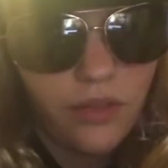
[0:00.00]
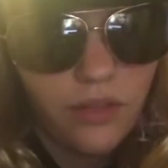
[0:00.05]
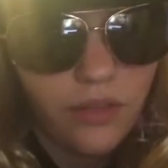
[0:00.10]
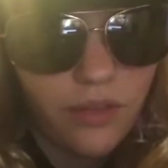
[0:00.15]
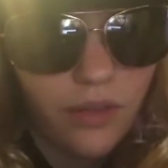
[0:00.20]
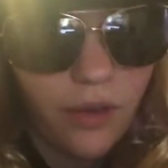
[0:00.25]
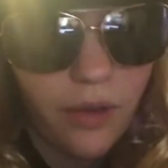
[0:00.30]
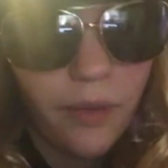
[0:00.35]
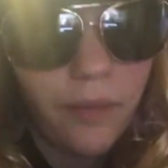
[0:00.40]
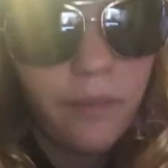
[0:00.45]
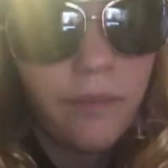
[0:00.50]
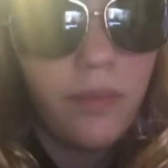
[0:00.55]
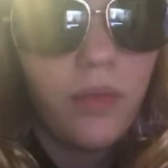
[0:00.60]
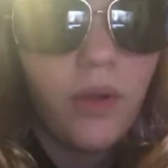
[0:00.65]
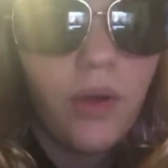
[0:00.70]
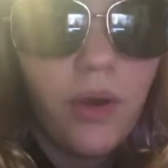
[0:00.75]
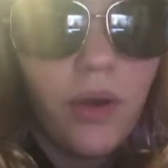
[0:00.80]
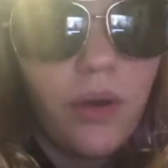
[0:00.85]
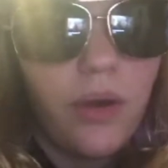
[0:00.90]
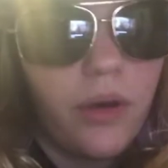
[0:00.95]
so,
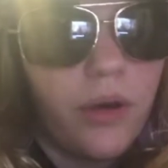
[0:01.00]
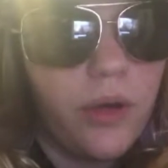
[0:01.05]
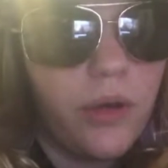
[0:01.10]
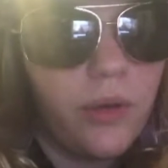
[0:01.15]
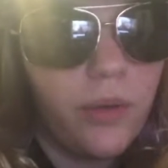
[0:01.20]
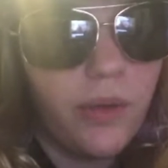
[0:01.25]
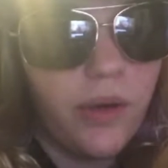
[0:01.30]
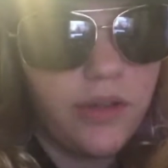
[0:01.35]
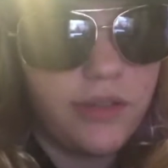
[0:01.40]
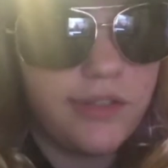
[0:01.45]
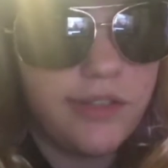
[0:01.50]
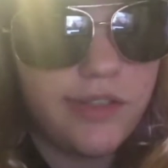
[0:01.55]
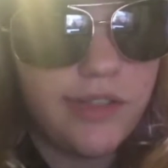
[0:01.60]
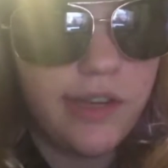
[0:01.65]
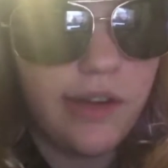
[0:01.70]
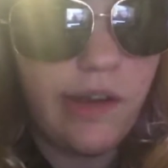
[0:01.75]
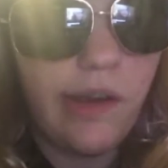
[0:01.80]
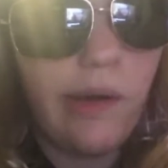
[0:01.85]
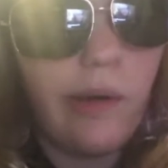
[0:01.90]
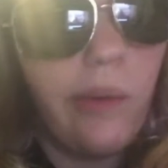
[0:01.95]
who wants
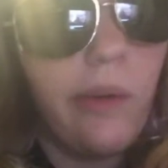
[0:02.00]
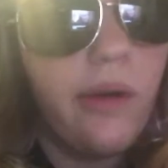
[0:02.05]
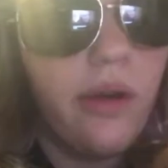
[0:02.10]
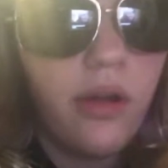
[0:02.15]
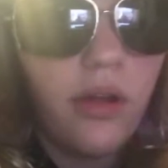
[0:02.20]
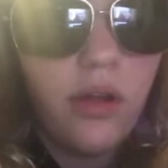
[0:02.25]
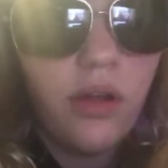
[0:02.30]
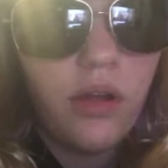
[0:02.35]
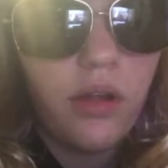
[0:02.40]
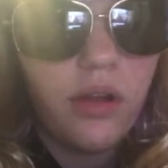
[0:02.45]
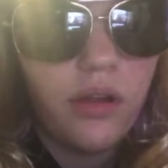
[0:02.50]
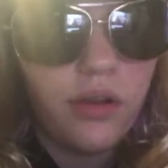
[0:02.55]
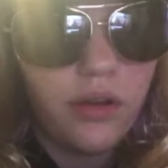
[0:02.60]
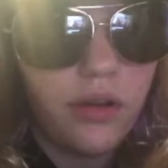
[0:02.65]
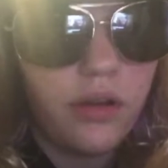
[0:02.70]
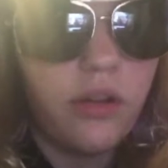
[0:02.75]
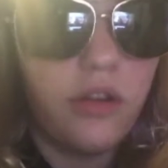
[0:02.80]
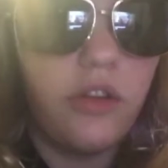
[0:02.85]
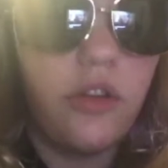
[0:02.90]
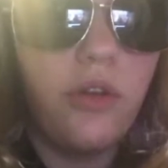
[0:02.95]
to know?
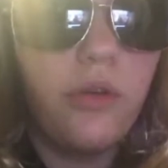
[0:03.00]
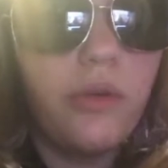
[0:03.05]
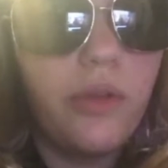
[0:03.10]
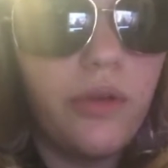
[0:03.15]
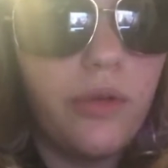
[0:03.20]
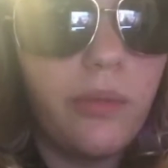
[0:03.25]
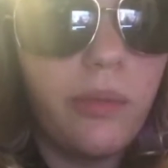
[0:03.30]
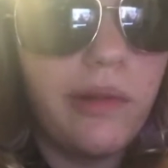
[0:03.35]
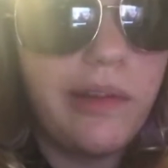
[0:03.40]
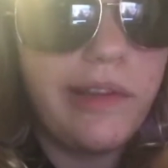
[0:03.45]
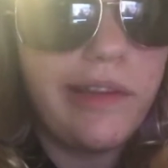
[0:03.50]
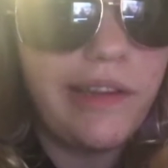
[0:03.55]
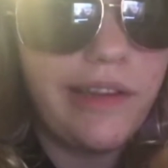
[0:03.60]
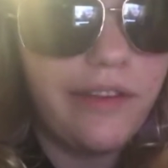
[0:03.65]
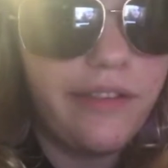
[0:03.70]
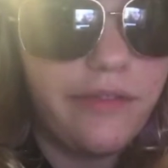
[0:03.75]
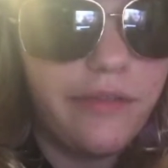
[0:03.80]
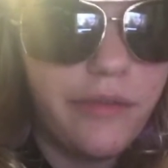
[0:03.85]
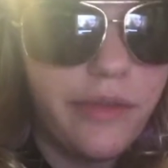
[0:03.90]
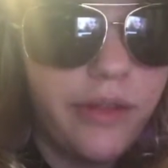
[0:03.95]
Do you
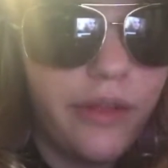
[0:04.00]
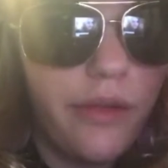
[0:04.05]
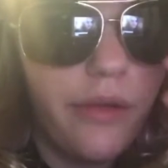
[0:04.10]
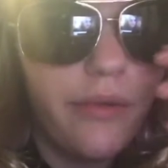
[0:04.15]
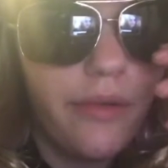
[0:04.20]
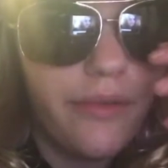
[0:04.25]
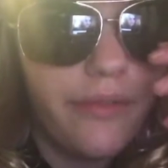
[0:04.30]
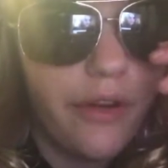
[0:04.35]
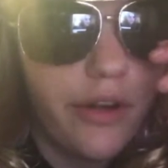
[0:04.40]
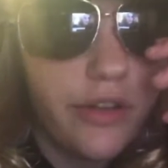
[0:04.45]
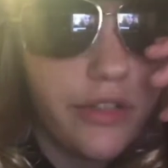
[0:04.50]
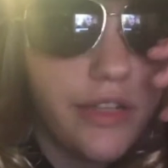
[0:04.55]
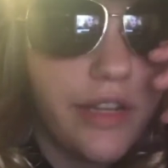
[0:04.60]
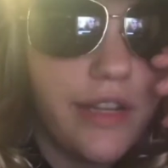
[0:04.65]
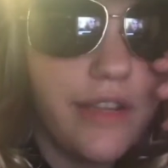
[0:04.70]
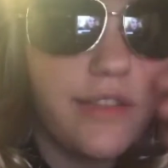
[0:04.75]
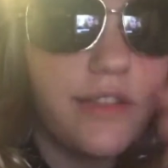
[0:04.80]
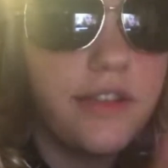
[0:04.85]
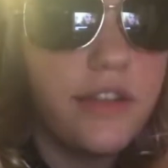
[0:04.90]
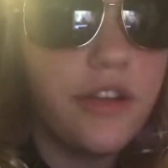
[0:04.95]
believe the universe
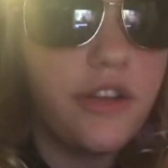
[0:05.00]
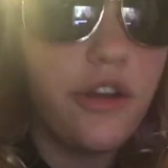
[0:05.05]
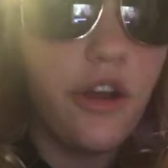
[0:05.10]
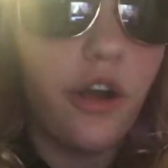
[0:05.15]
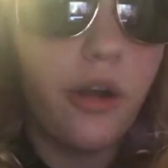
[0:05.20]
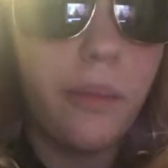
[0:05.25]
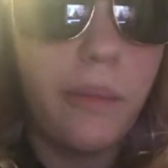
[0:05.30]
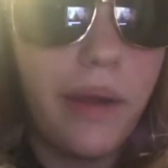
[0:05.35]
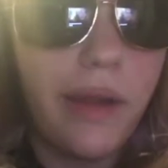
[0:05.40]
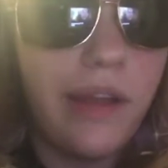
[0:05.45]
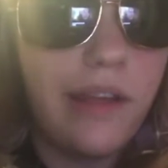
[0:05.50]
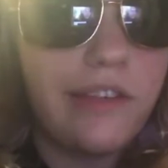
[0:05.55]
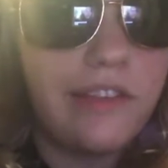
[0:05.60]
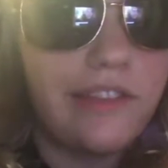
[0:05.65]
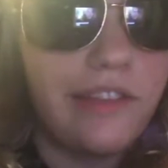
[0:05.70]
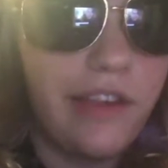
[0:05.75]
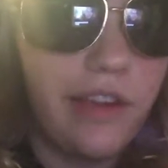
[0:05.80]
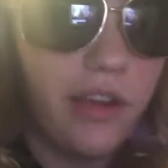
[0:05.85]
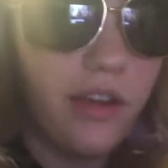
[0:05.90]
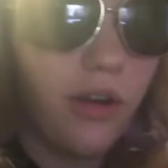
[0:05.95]
is
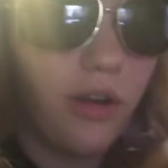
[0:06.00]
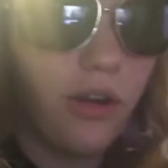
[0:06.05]
deterministic,